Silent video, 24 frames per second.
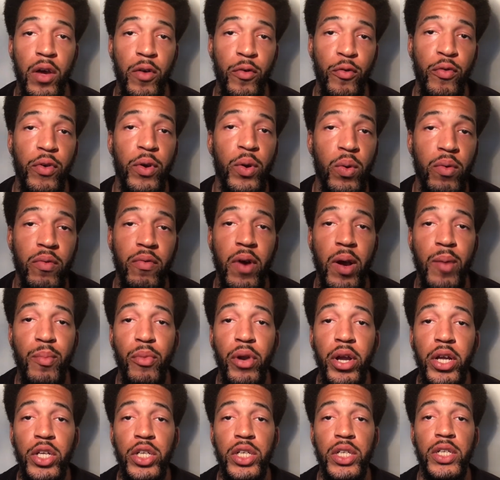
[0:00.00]
Frequent
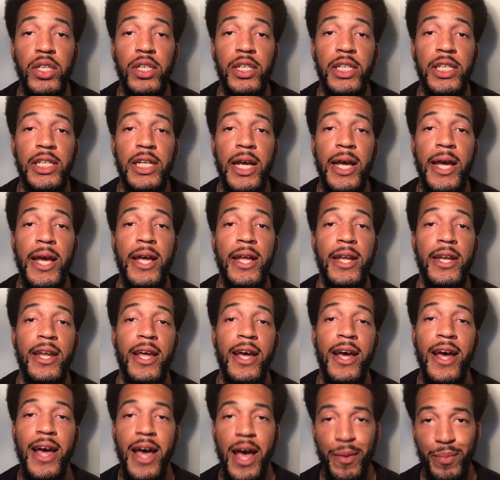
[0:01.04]
Vibrations, and
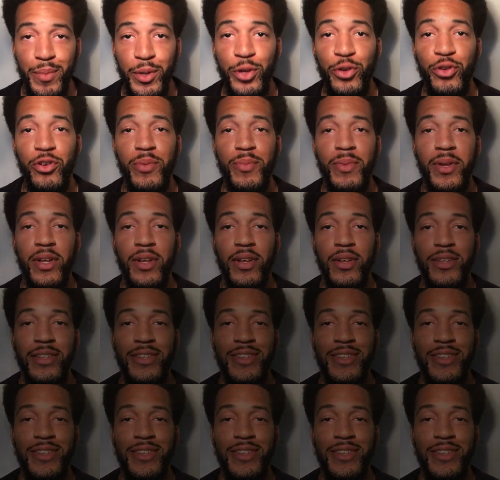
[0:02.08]
happy dreaming.